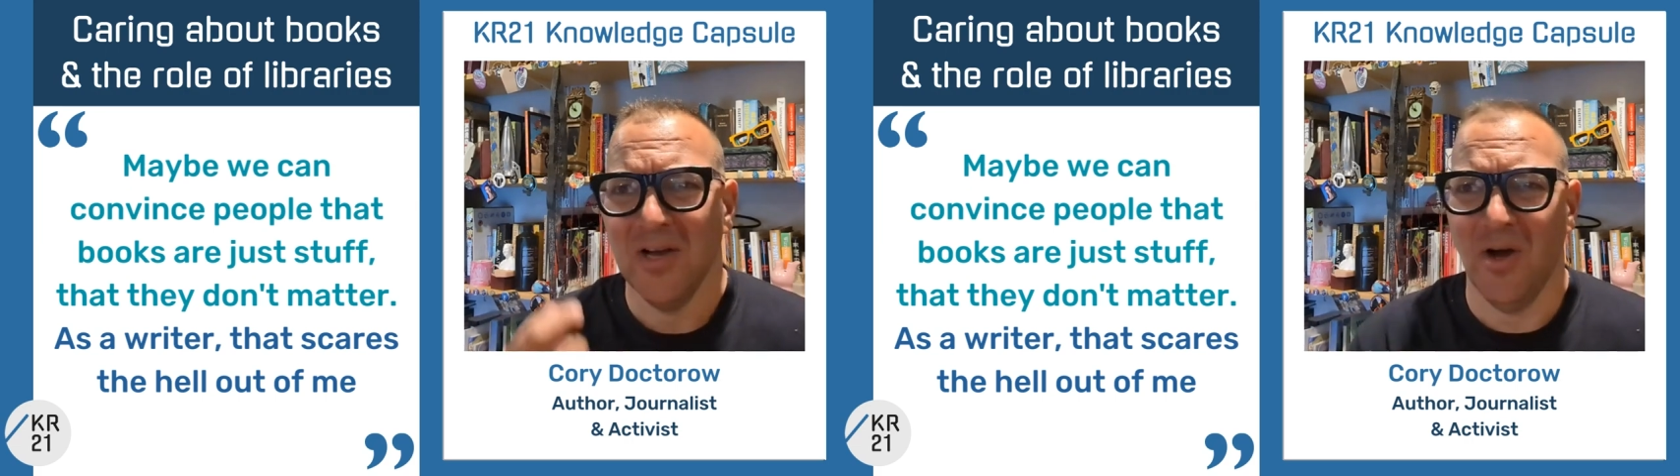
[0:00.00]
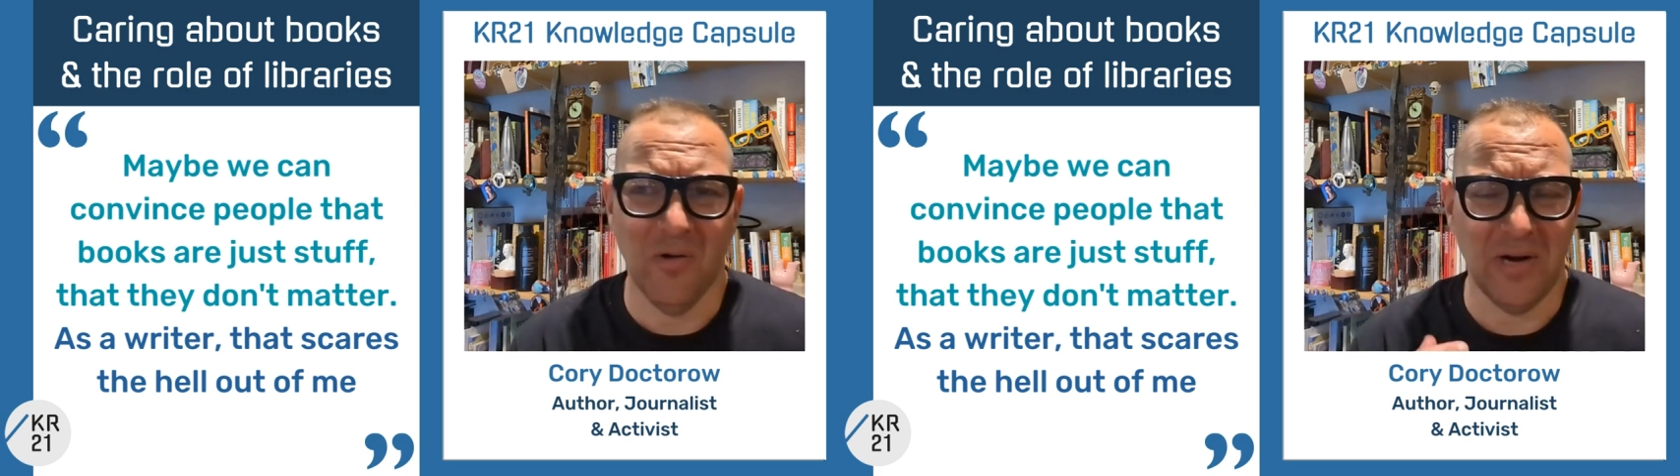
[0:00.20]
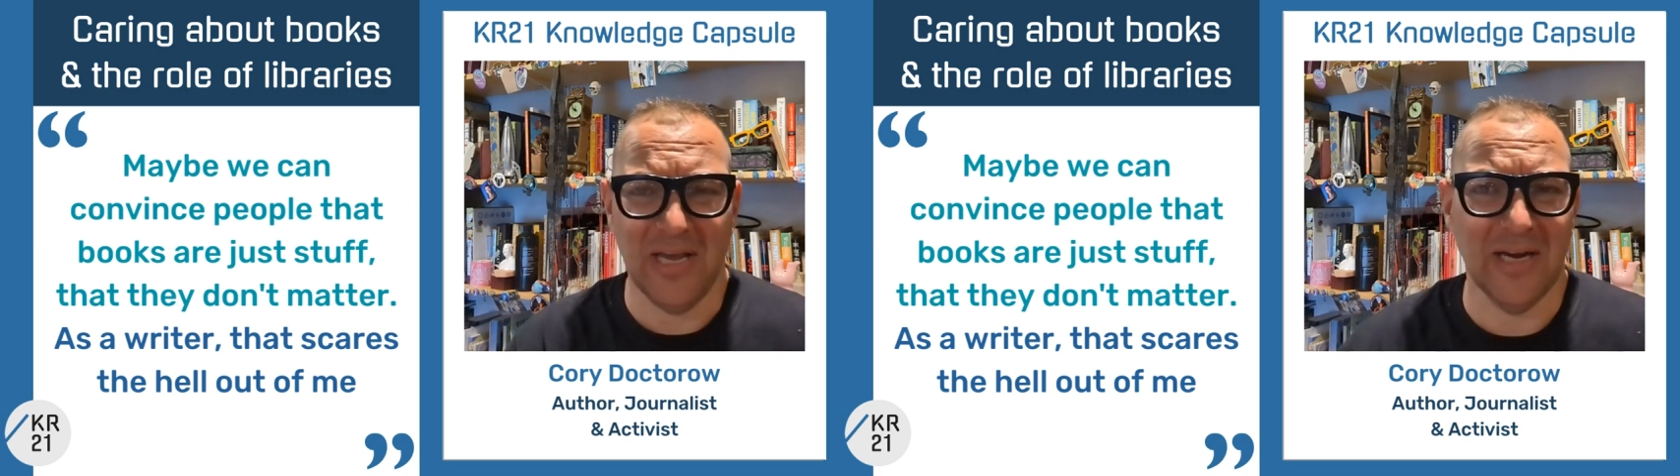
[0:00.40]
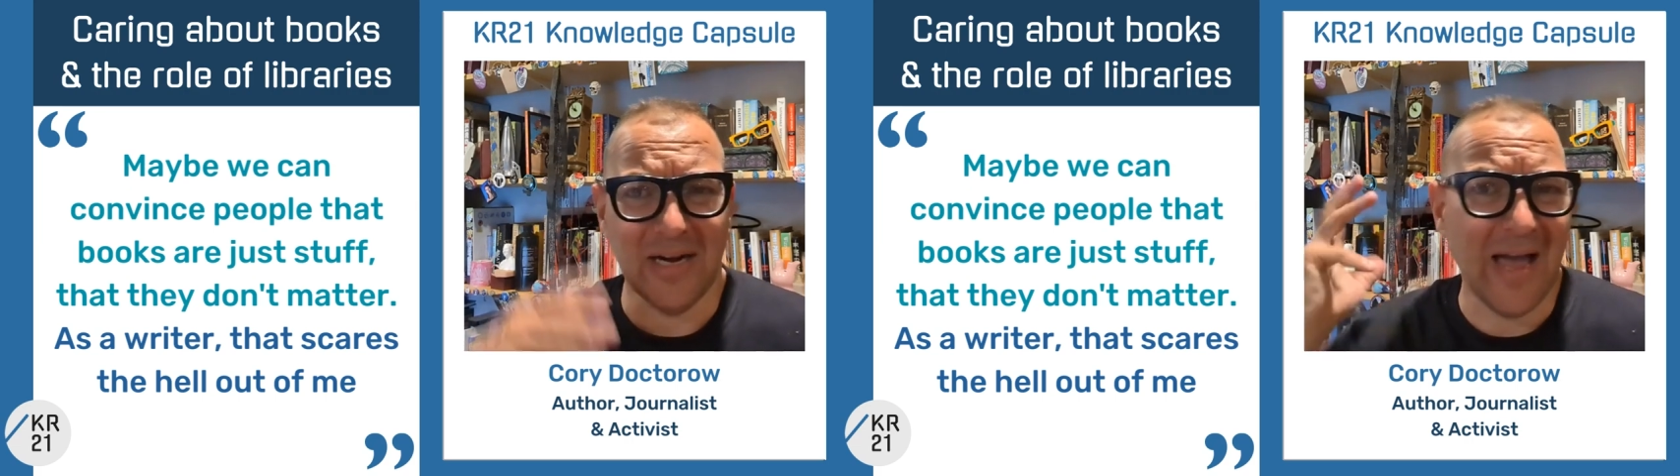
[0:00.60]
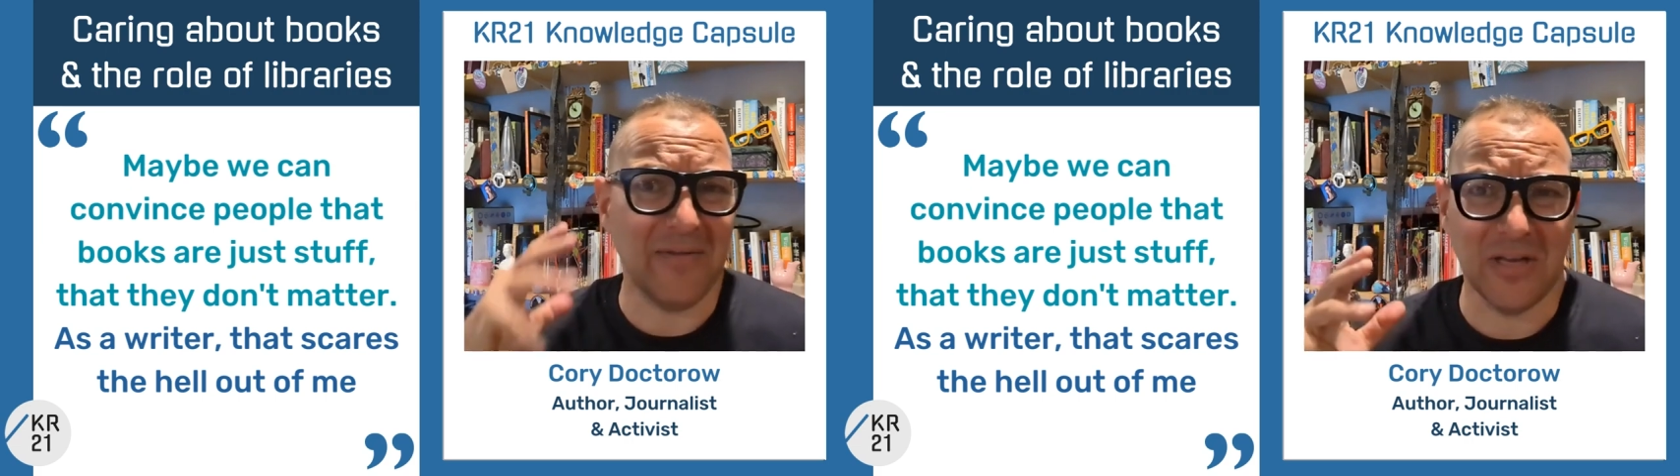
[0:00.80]
owning it
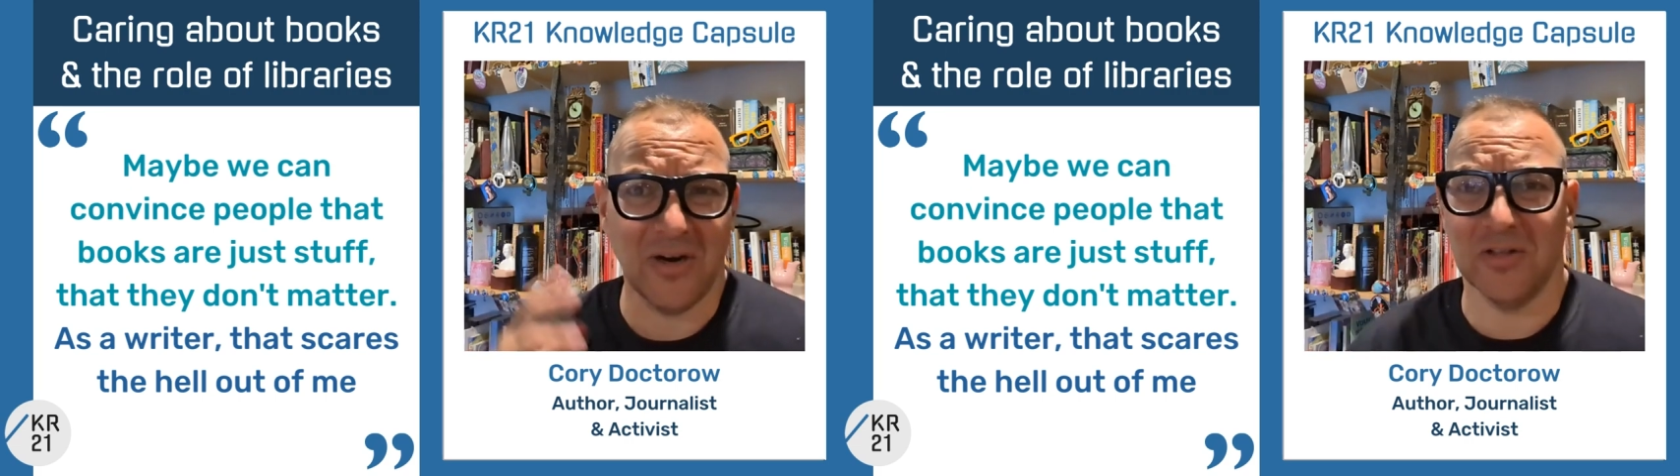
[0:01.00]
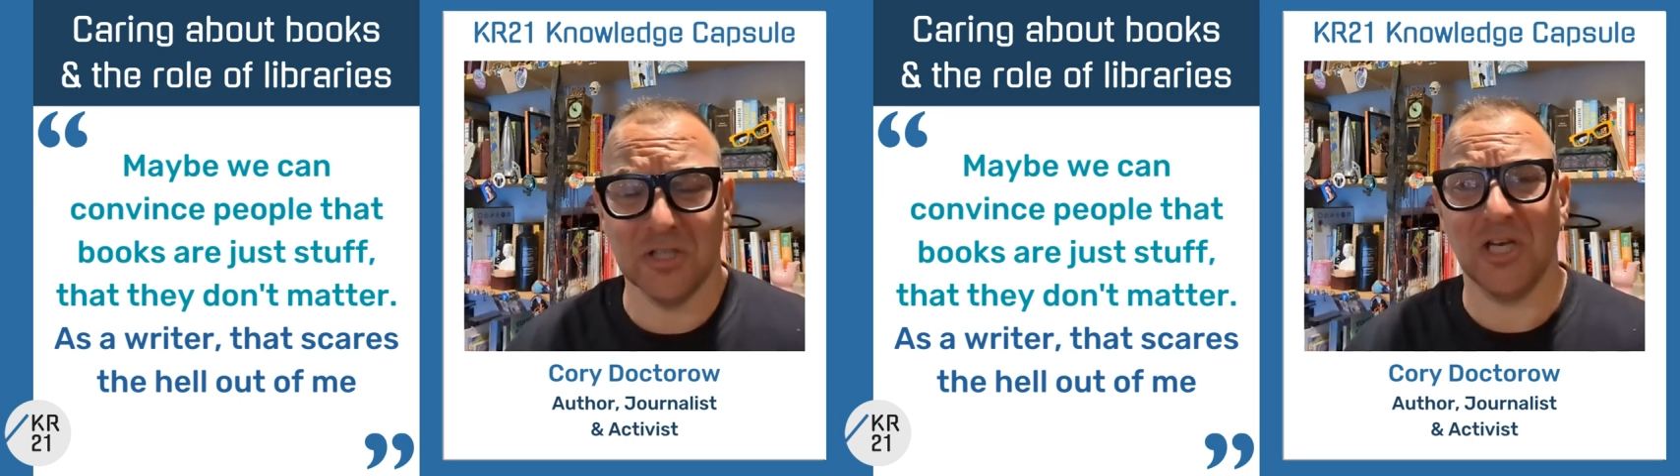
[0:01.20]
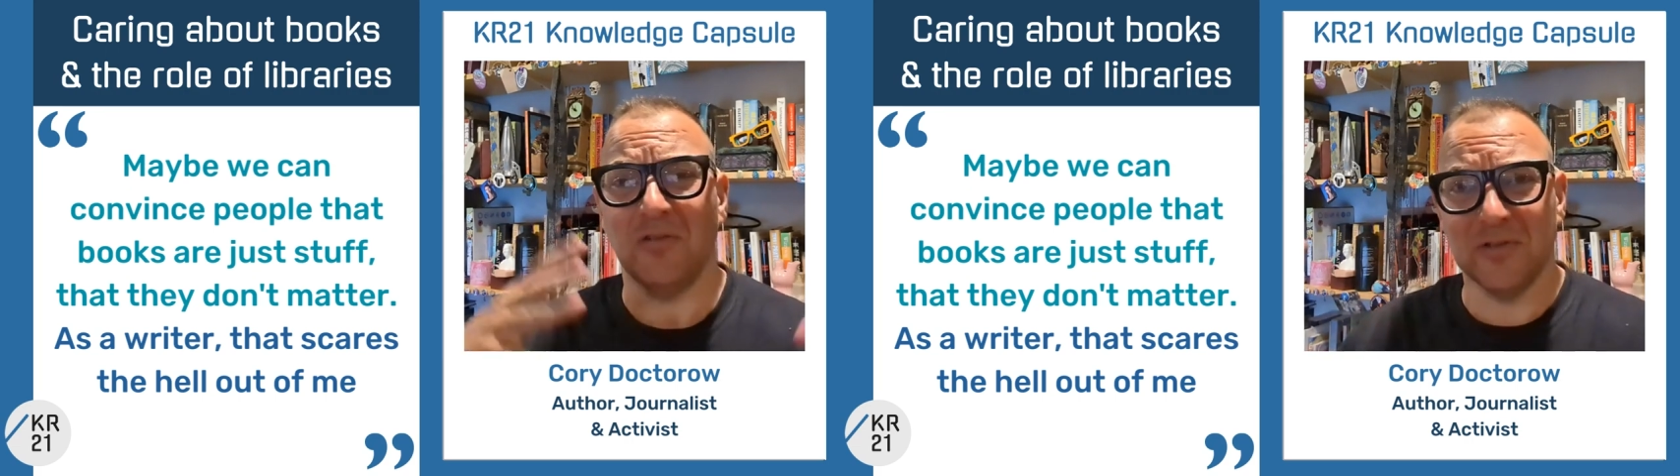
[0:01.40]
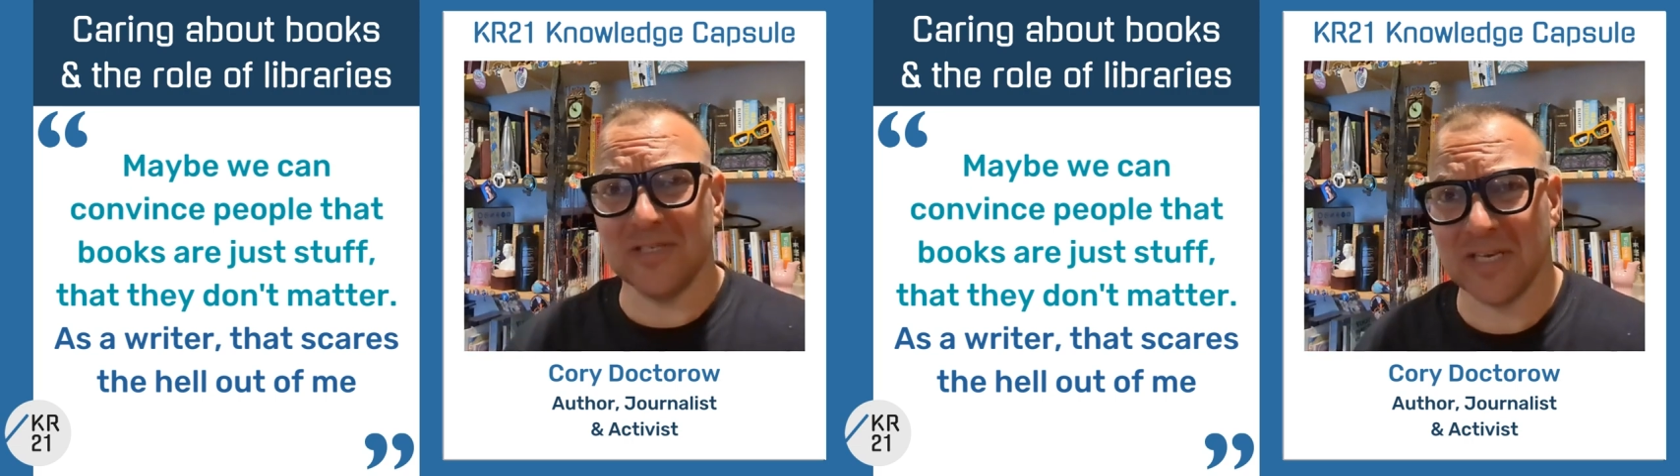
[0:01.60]
and having it on the shelf and